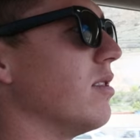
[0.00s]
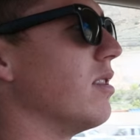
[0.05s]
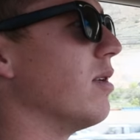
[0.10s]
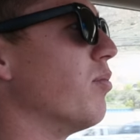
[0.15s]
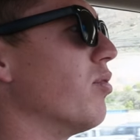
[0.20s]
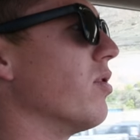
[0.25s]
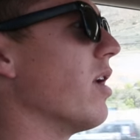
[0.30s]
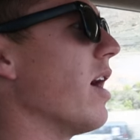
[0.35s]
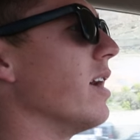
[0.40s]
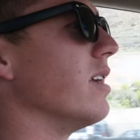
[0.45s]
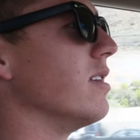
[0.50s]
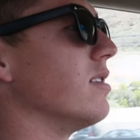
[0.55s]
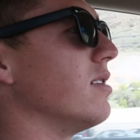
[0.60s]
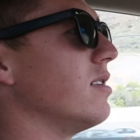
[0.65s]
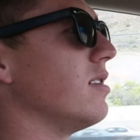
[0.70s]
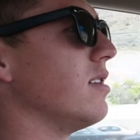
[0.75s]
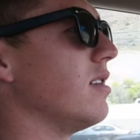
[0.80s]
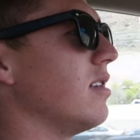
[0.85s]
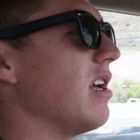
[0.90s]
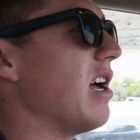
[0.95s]
the
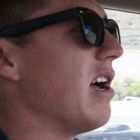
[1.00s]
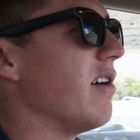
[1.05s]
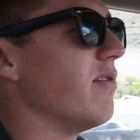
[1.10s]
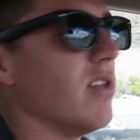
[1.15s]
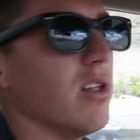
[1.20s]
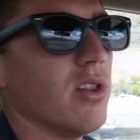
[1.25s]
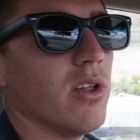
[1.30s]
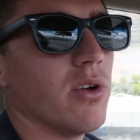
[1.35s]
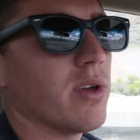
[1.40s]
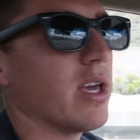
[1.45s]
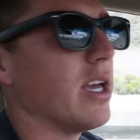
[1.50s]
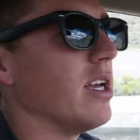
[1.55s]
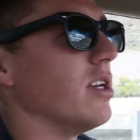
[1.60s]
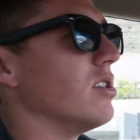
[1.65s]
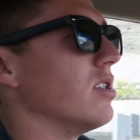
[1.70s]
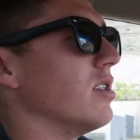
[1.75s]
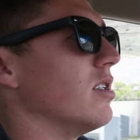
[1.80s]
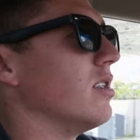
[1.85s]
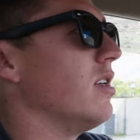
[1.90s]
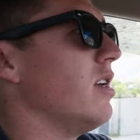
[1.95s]
price of the
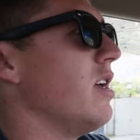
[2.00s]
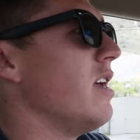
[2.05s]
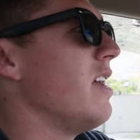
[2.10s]
location.